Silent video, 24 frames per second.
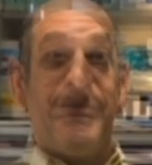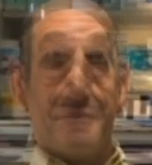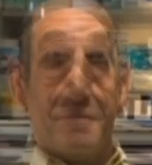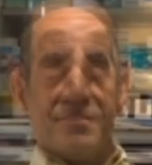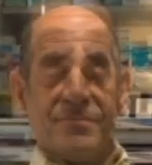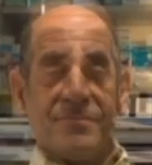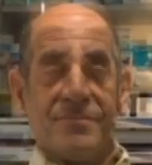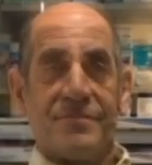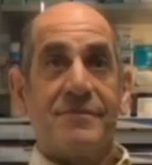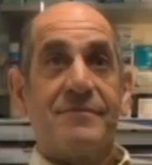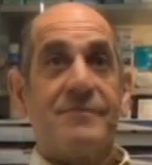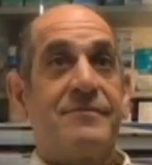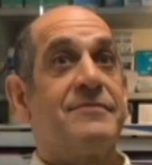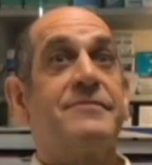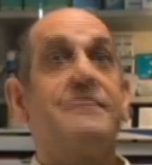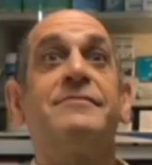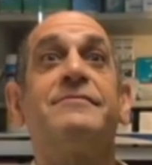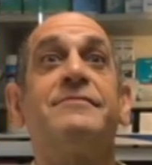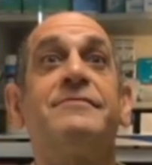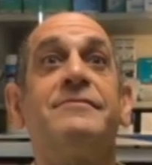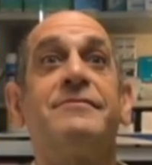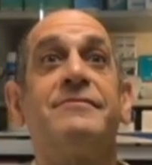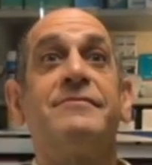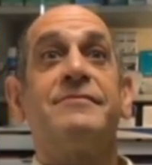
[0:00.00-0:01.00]
Doctor,
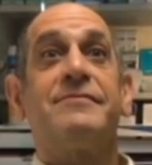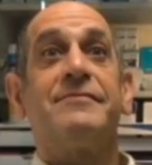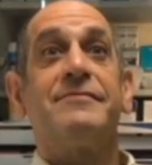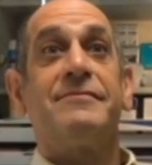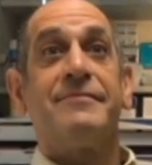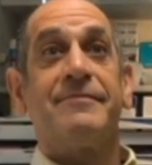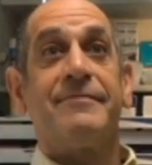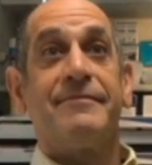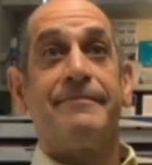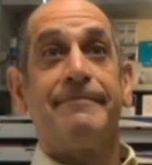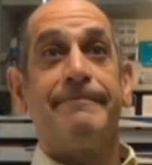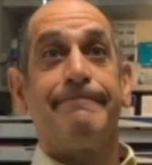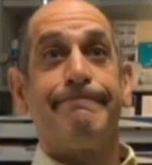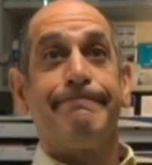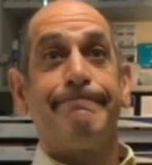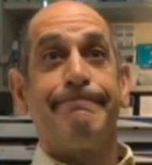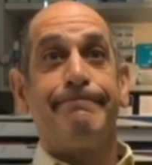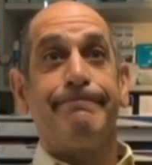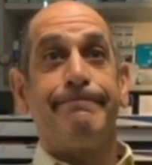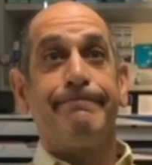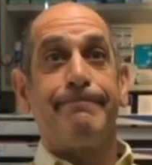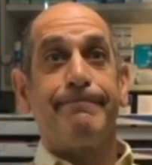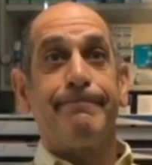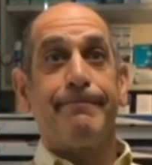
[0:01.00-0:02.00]
in the event
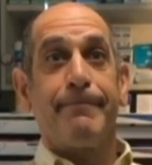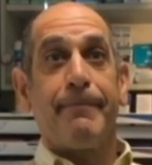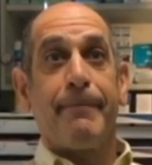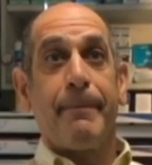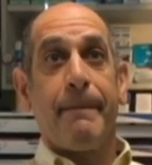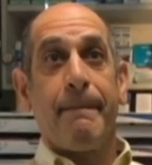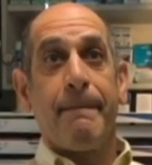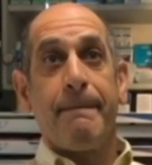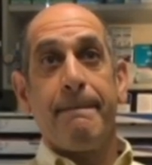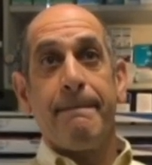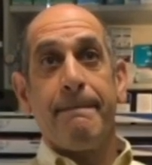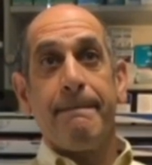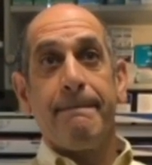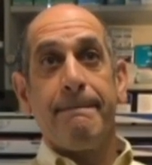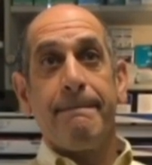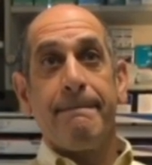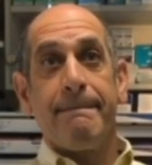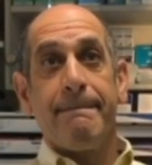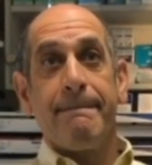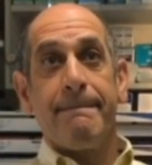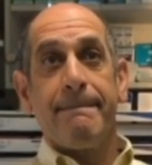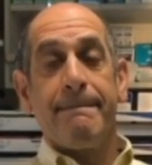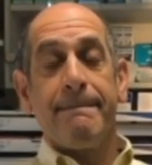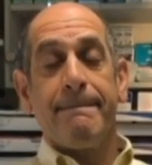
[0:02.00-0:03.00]
that
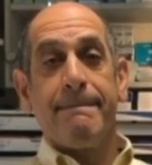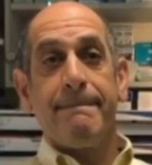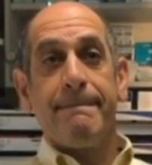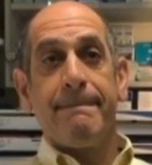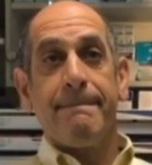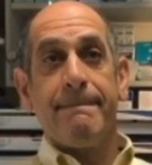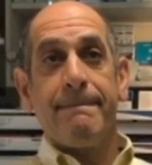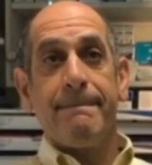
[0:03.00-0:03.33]
someone needs